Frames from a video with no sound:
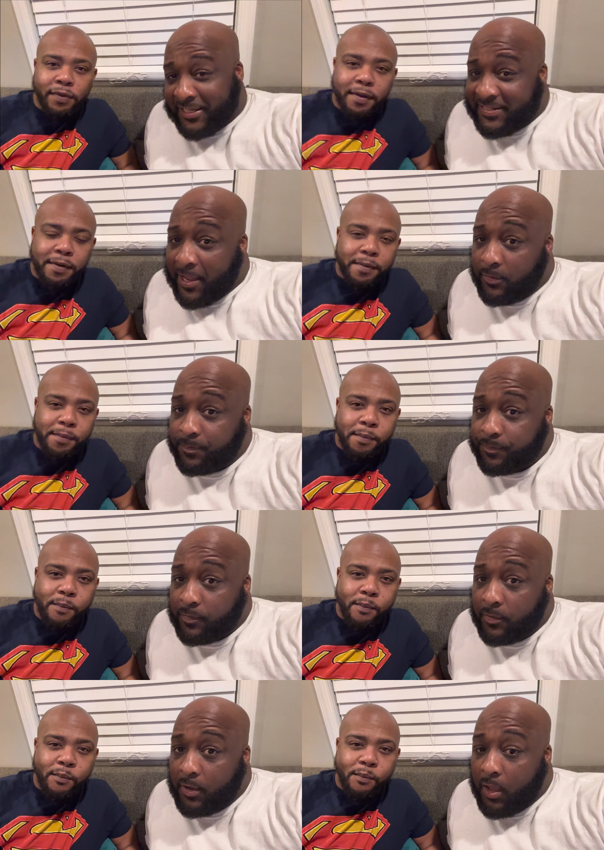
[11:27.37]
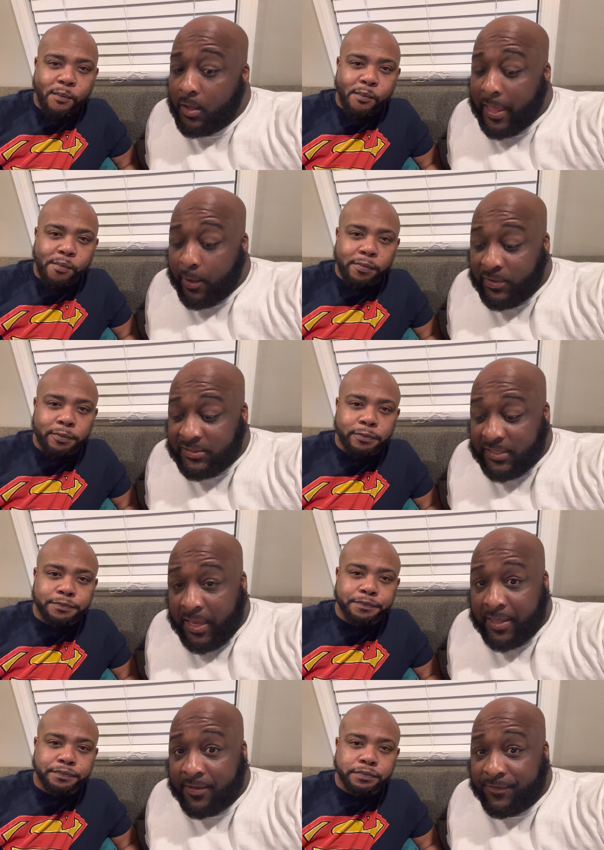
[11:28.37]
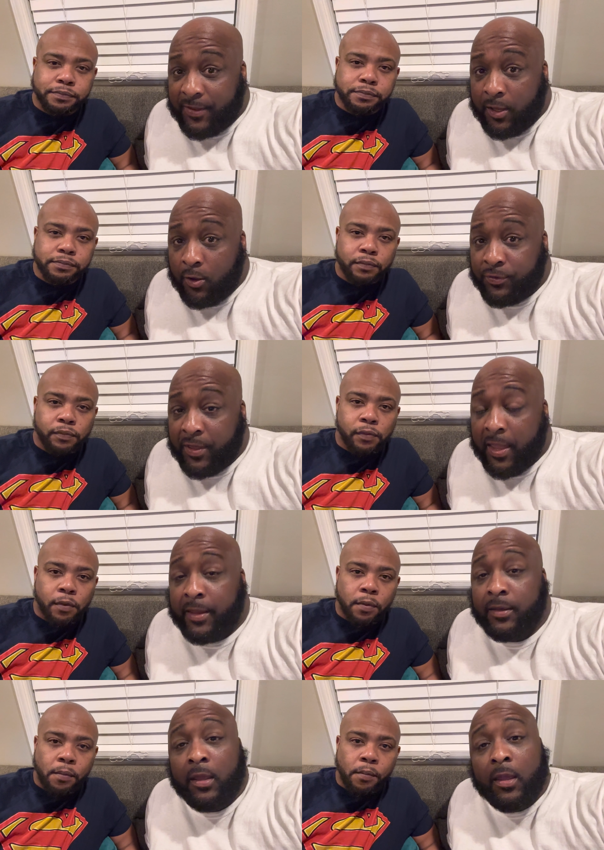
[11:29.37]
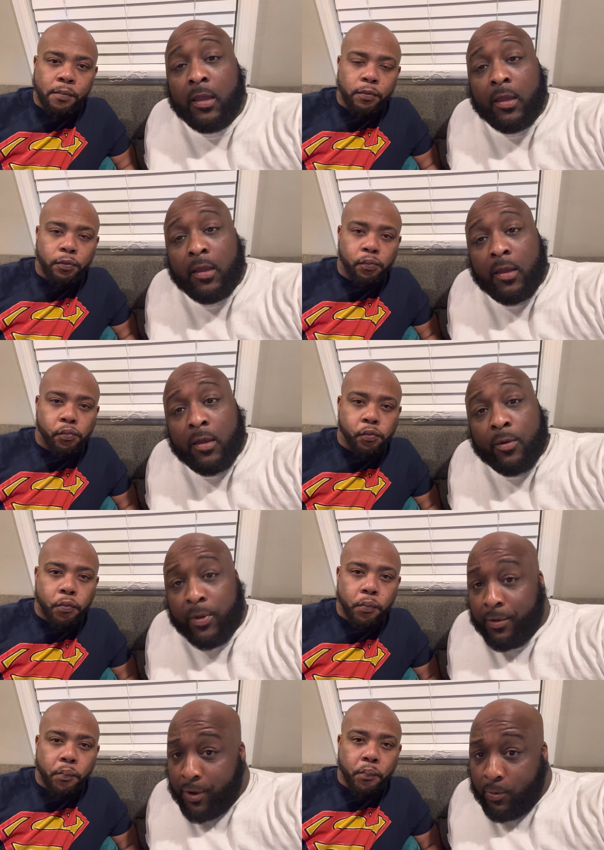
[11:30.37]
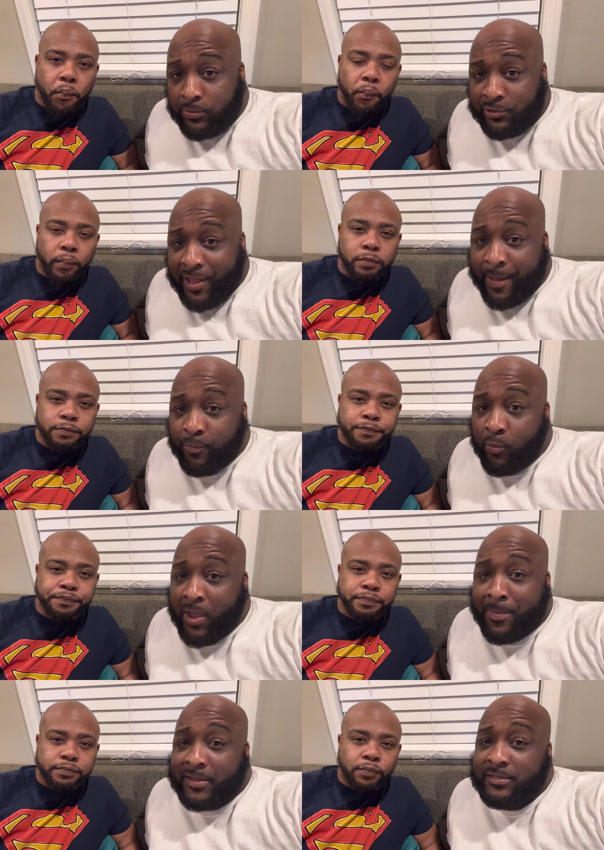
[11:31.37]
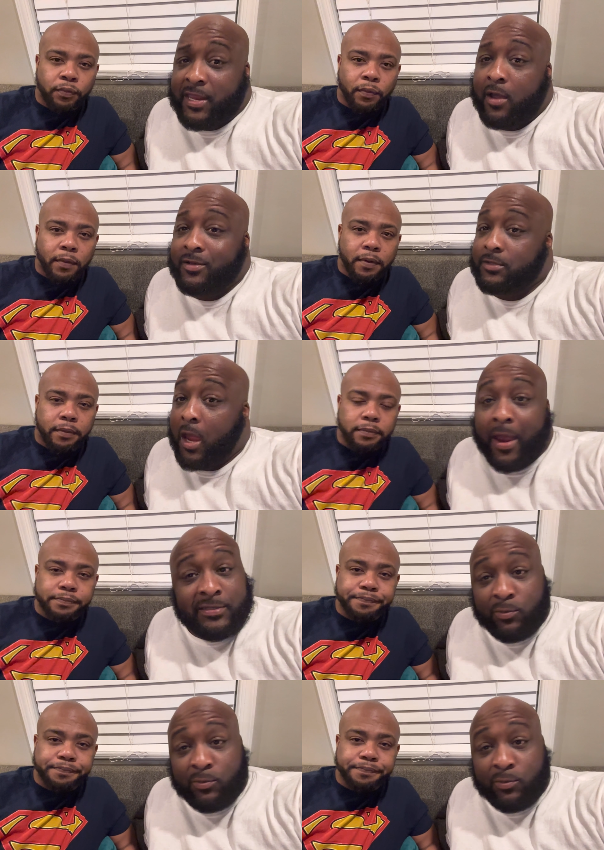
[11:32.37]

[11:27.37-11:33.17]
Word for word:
Speaker 1: this out. Like we said in the video that we don't know what's gonna happen when we got back to the house. All right. So